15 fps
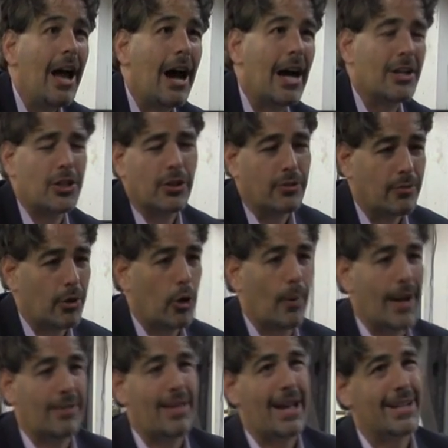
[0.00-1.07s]
I should
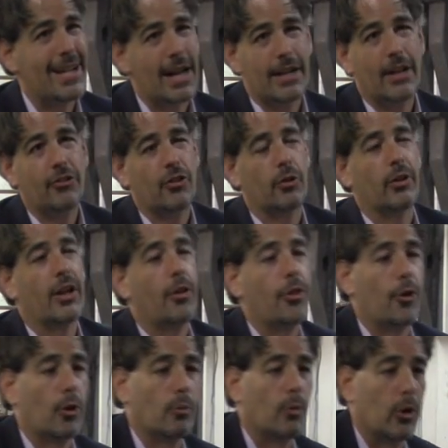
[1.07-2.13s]
correct that, not necessarily a
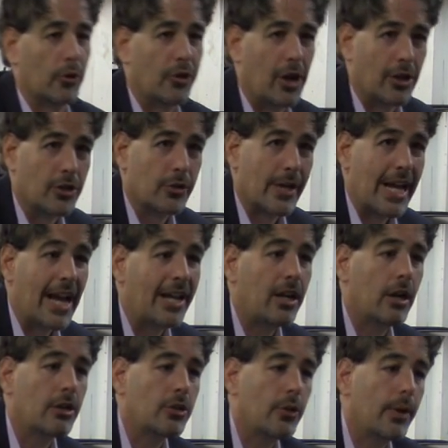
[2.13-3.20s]
third world country, a
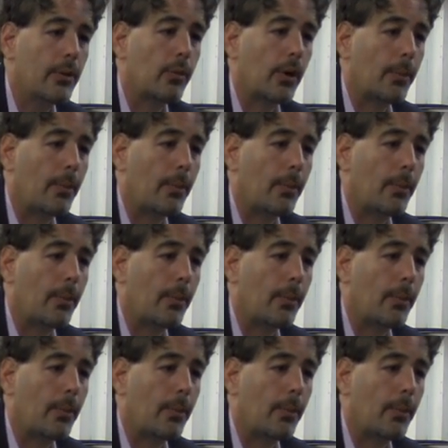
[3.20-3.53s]
country where